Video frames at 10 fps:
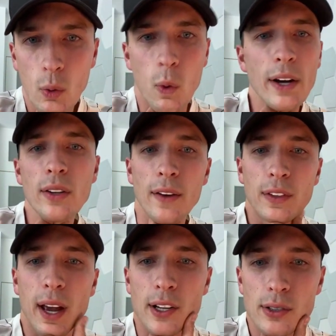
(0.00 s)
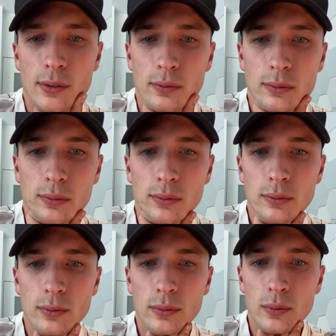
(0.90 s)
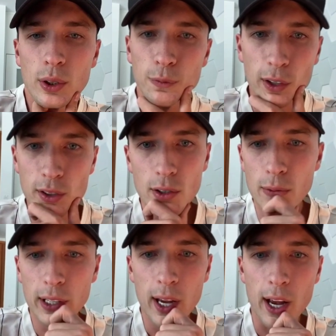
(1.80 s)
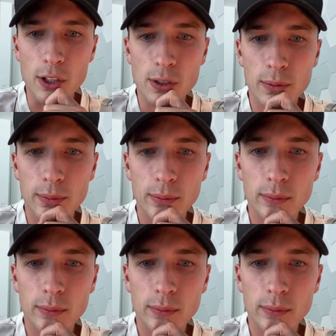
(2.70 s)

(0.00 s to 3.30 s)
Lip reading: well, why do you have cash? What the fuck are you doing with cash?